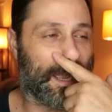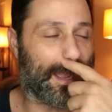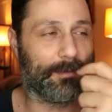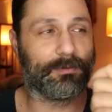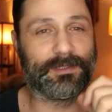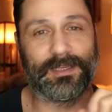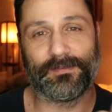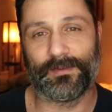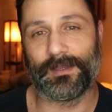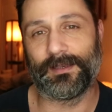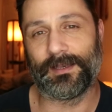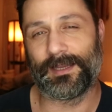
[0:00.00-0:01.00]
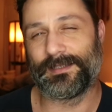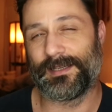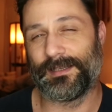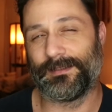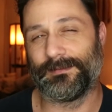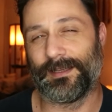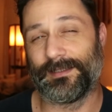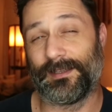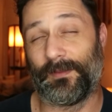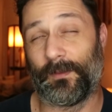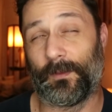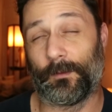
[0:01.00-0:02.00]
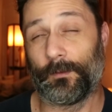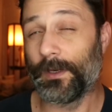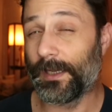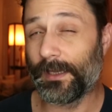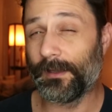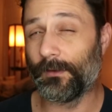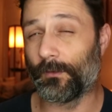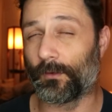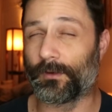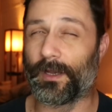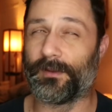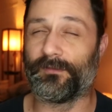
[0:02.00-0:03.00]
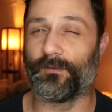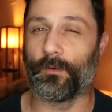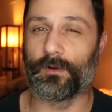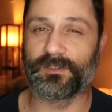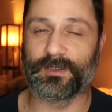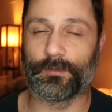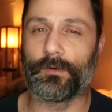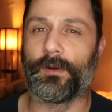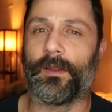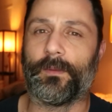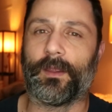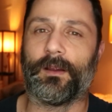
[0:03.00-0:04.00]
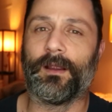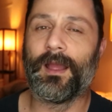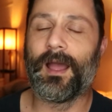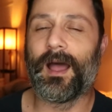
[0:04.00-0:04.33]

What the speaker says: I believe, in 1993 or 94, somewhere around there.